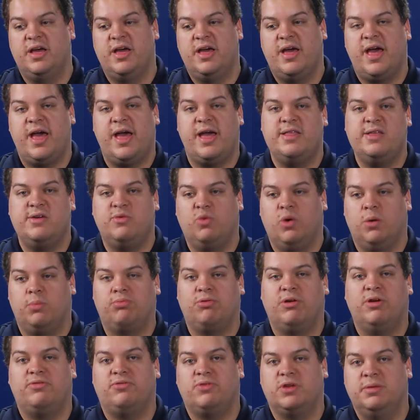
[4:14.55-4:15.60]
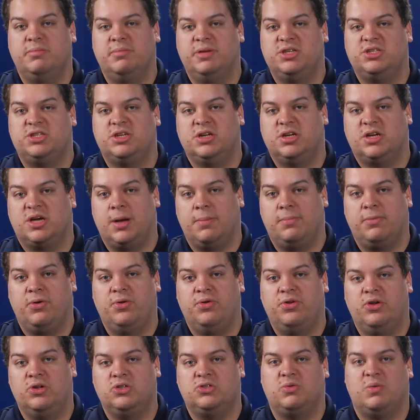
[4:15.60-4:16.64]
and then we'll briefly mention a couple of
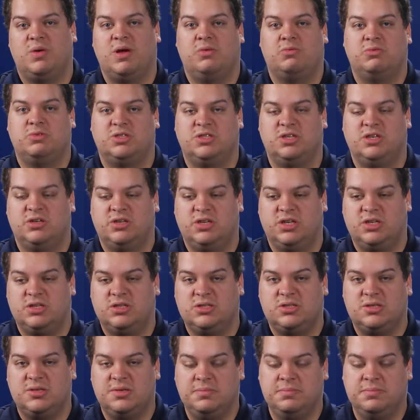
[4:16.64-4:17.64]
notes around resilience.